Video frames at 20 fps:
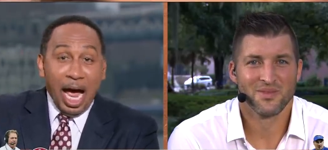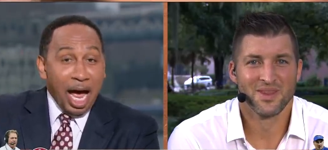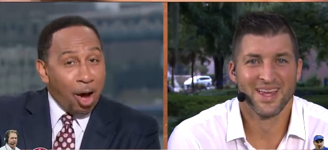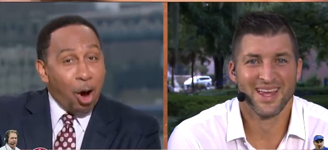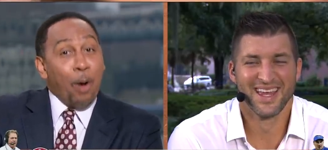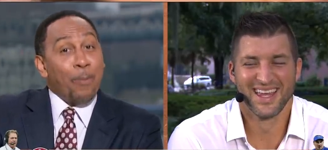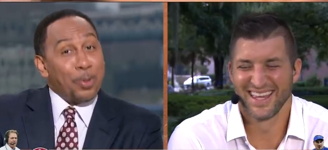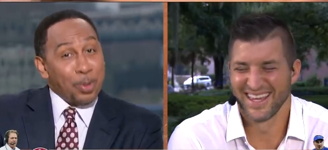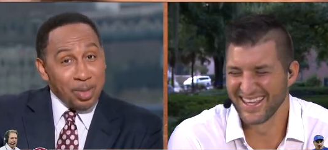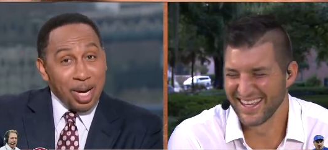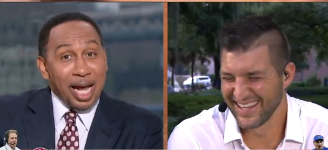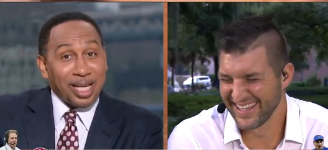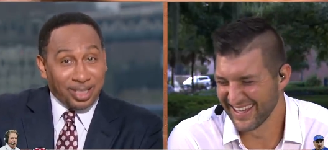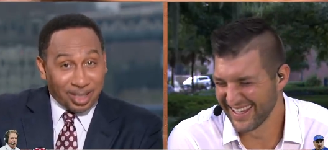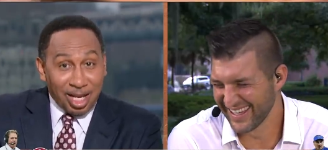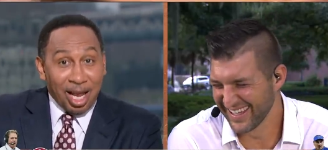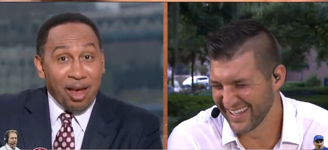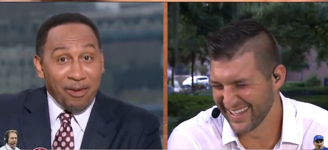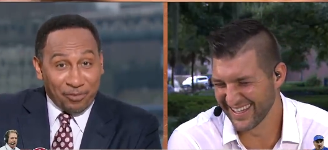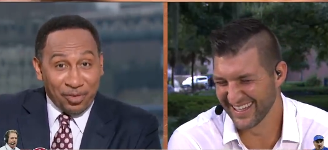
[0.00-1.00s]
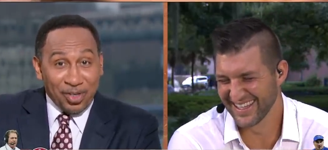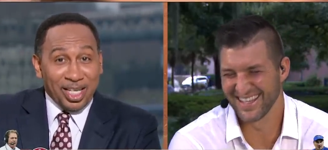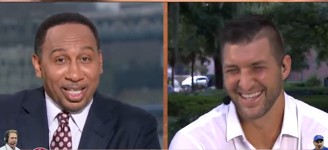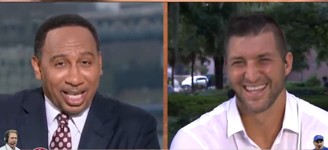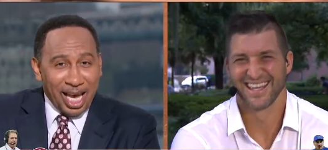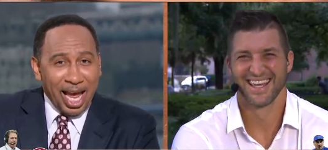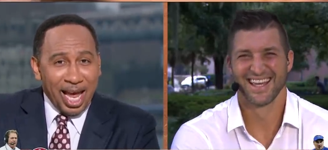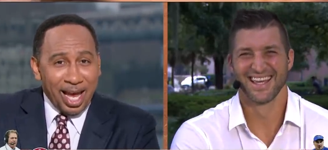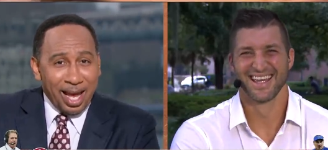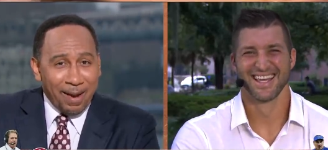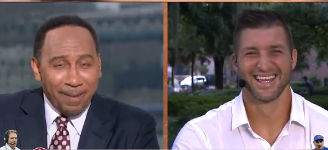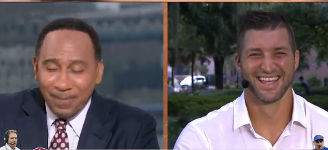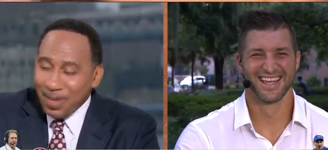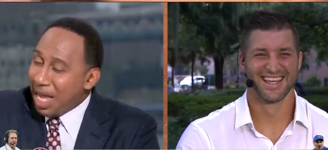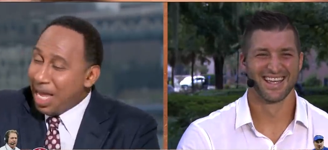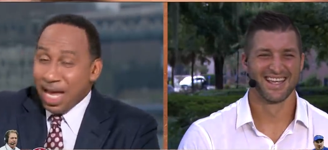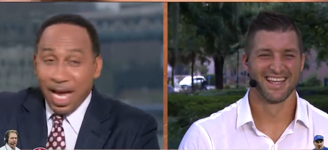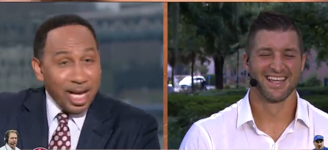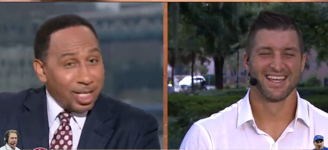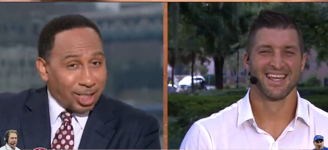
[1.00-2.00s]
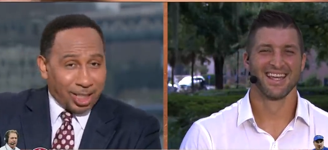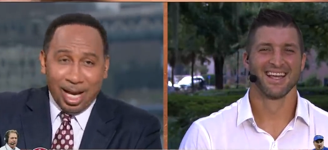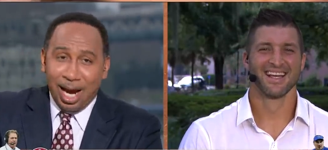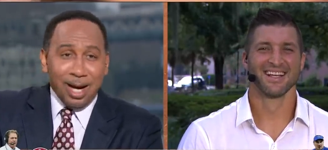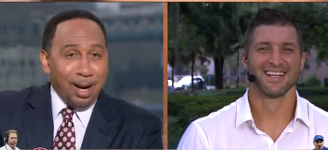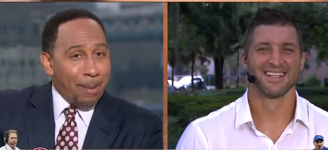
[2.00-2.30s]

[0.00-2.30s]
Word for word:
Speaker 1: I hope you're not staying for the game. It's